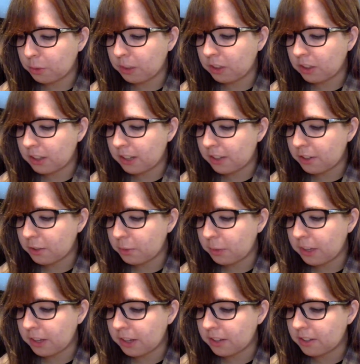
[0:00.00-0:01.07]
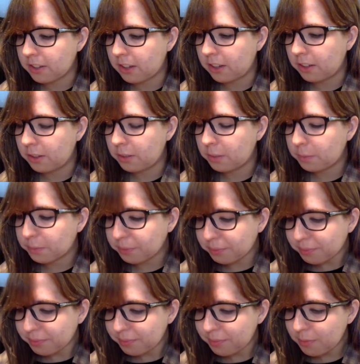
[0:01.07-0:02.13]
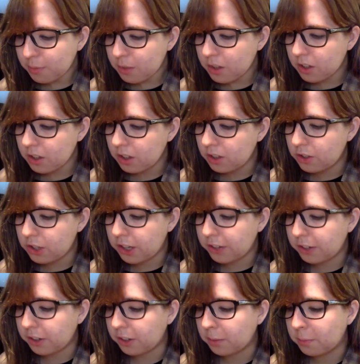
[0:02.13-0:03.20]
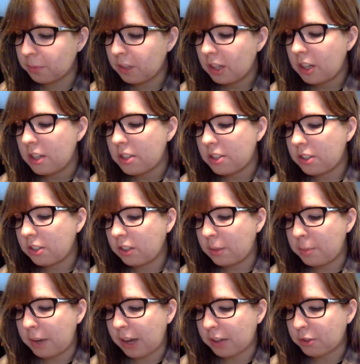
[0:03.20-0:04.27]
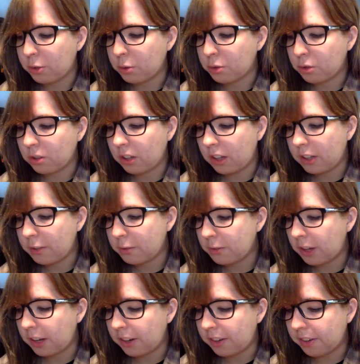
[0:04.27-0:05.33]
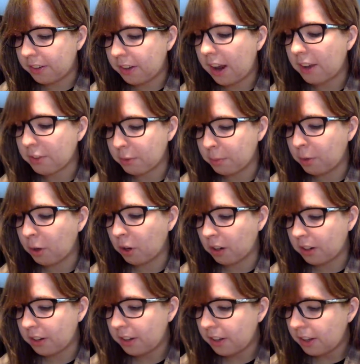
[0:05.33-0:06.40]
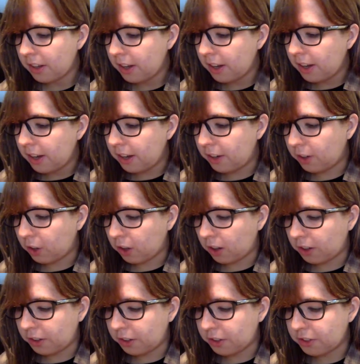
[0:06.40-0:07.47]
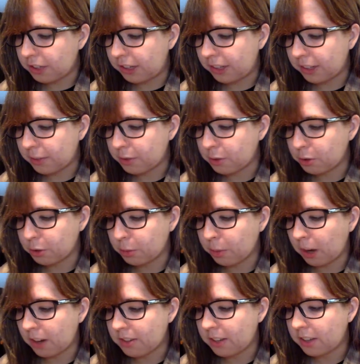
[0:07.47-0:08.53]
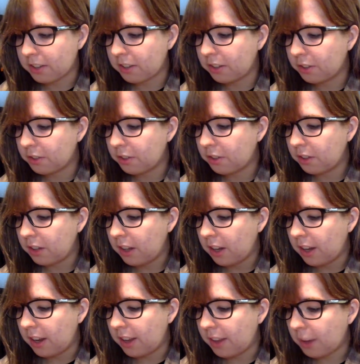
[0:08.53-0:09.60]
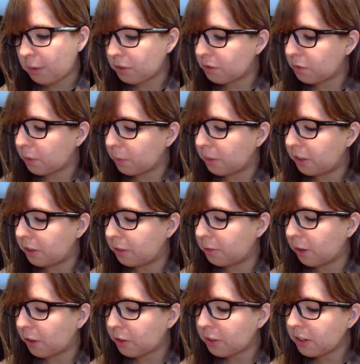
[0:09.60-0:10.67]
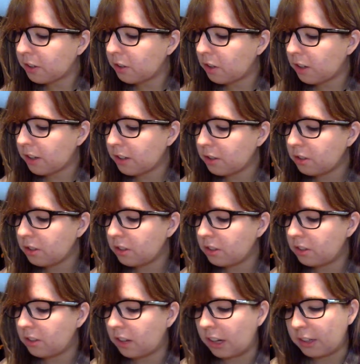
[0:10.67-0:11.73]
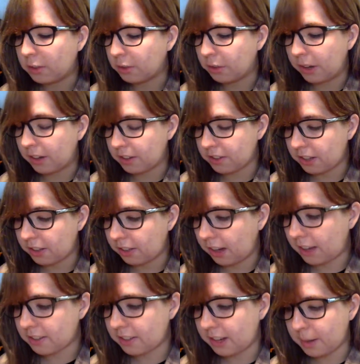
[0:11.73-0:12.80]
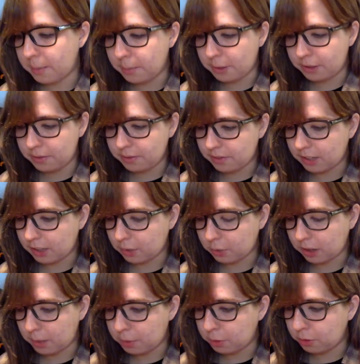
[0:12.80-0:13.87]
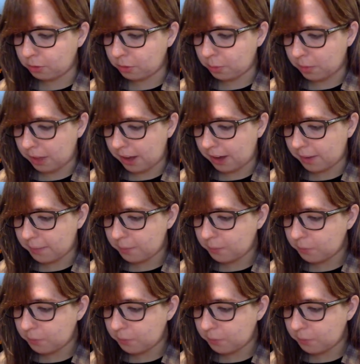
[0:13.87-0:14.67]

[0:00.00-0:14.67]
we looked at this week, it says gender still impacts social life and has a part in our understanding of social processes. And that was from the Fothergill article. I don't know how to say the last name, but that's what I pulled from that.